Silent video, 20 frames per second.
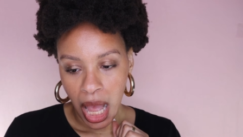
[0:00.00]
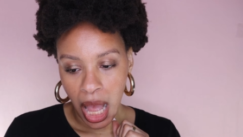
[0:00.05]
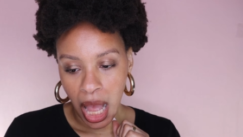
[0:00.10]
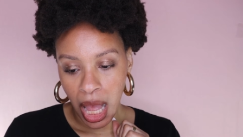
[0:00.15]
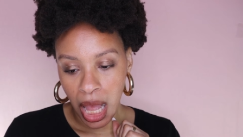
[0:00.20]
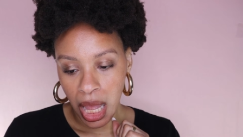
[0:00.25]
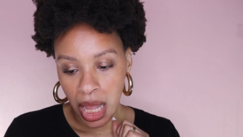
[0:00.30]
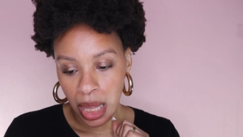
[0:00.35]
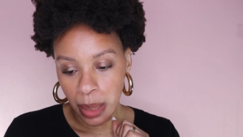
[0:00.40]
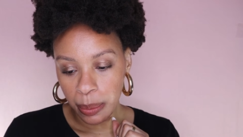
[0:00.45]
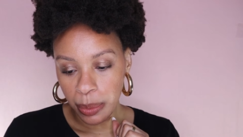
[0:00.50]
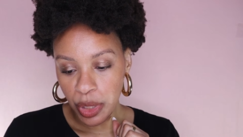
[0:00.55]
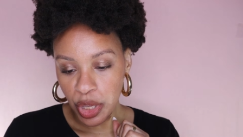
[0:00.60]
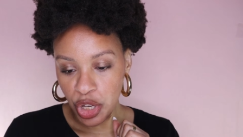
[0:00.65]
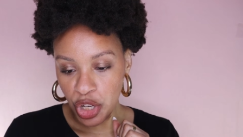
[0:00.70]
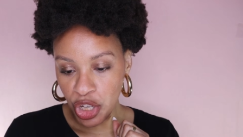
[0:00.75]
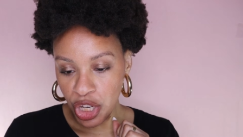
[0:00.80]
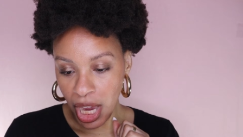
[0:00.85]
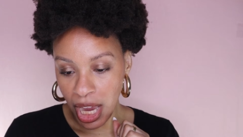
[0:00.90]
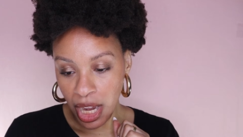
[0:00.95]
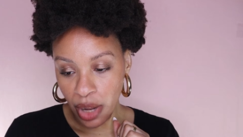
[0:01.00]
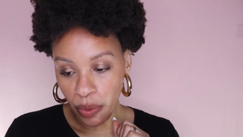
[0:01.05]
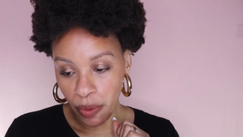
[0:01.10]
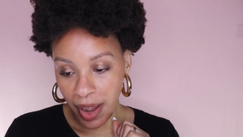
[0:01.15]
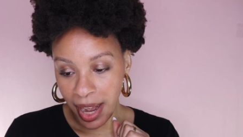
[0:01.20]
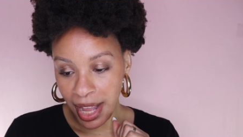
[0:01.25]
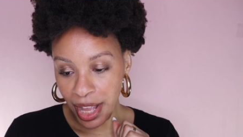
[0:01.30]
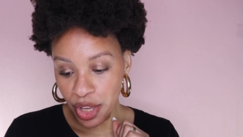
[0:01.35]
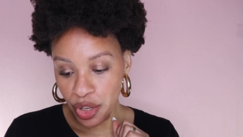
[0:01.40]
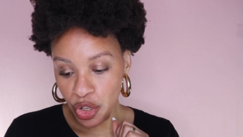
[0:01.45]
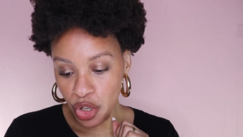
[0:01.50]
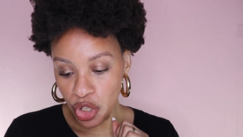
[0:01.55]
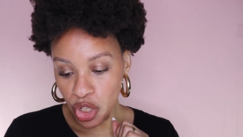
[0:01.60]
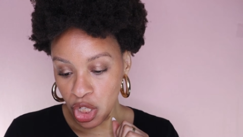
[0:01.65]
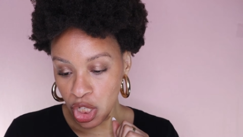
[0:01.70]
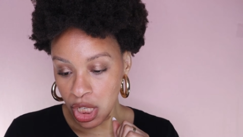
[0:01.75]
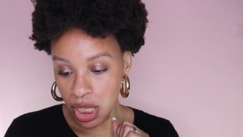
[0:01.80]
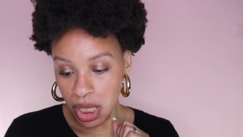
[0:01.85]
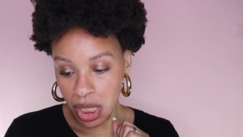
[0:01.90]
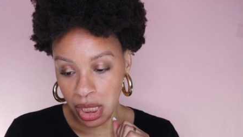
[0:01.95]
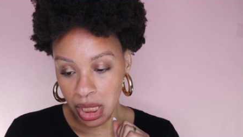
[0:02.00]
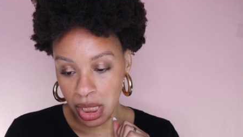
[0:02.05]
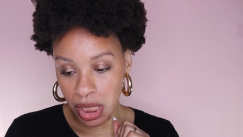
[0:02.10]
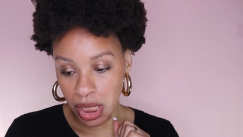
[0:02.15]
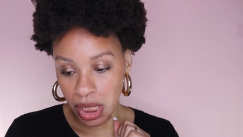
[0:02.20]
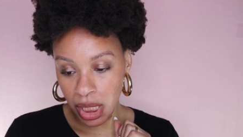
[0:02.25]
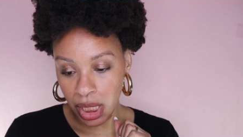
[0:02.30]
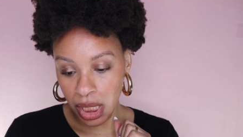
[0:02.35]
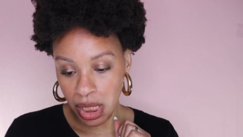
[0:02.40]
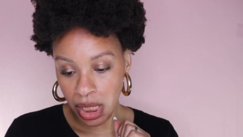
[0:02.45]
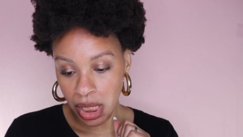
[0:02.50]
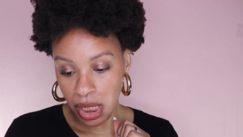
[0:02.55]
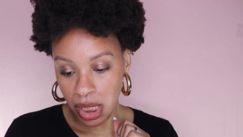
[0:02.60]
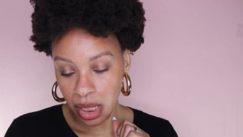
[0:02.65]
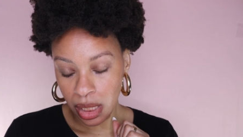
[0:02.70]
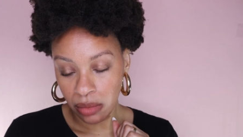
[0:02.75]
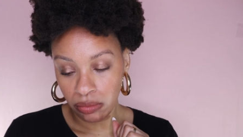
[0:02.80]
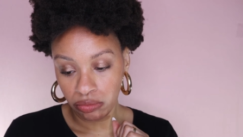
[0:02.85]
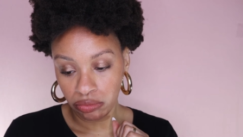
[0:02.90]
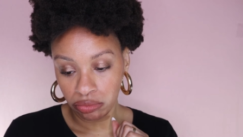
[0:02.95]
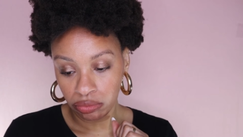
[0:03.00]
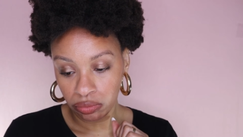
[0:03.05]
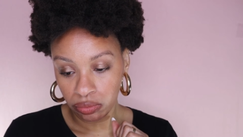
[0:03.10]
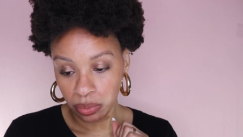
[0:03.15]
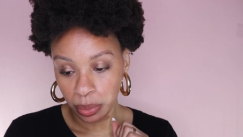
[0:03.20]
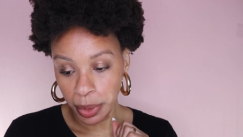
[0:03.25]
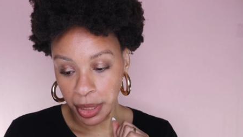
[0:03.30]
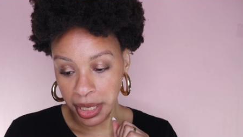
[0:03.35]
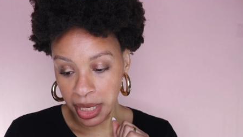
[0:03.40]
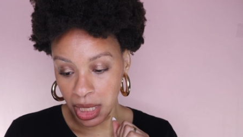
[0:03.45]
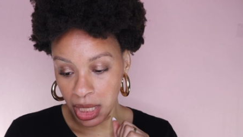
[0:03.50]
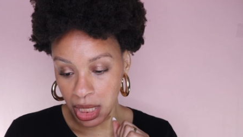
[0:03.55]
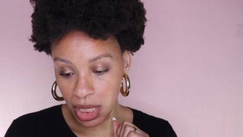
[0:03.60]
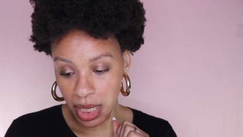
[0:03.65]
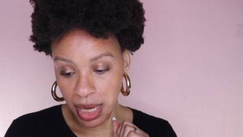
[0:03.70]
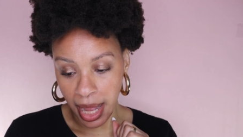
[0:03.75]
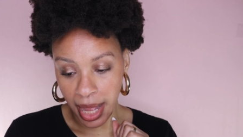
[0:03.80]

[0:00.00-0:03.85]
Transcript: The shade range looks pretty good,